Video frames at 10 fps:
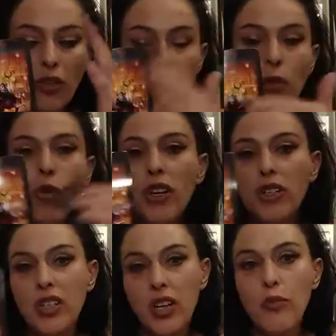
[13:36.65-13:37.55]
They're
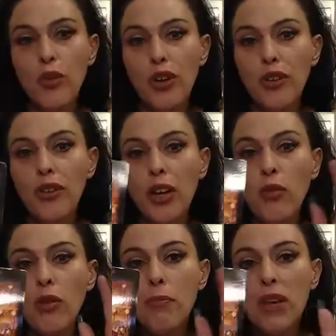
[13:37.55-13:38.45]
wanting teamwork.
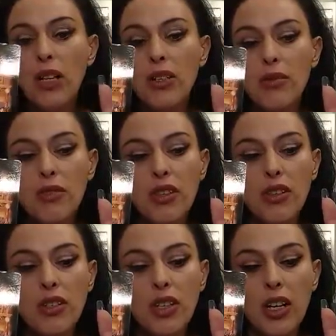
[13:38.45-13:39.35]
They want a balance
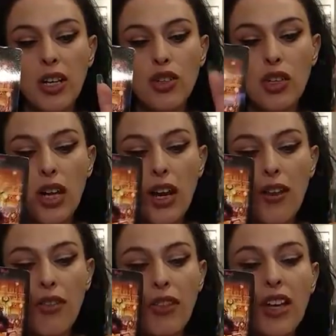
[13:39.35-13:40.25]
within this connection.
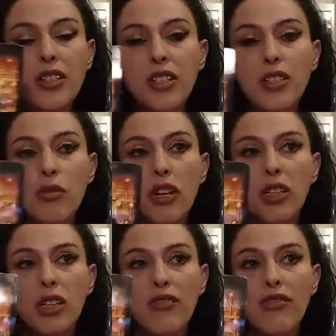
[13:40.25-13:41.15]
And they did
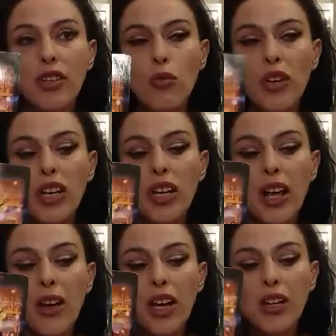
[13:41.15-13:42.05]
directly feel in and
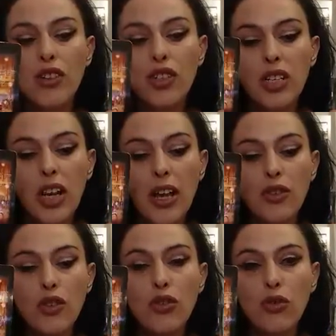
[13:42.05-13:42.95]
out energy
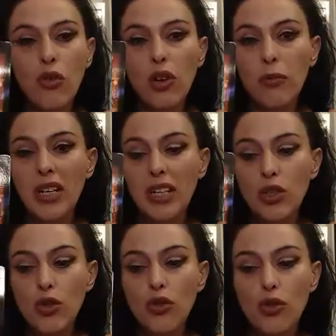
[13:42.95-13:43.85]
and you not
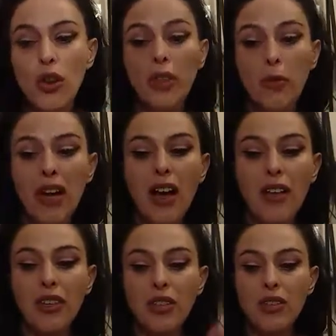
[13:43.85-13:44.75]
committing to the
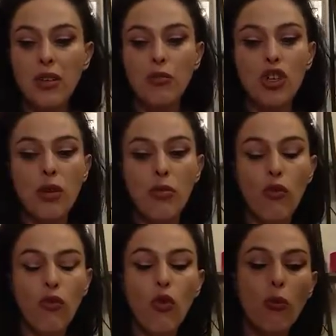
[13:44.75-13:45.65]
path in some shape
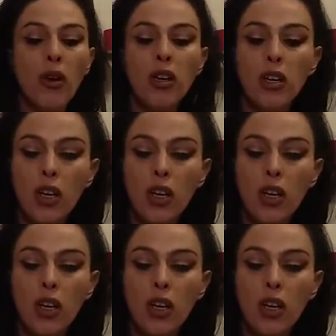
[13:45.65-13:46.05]
or form.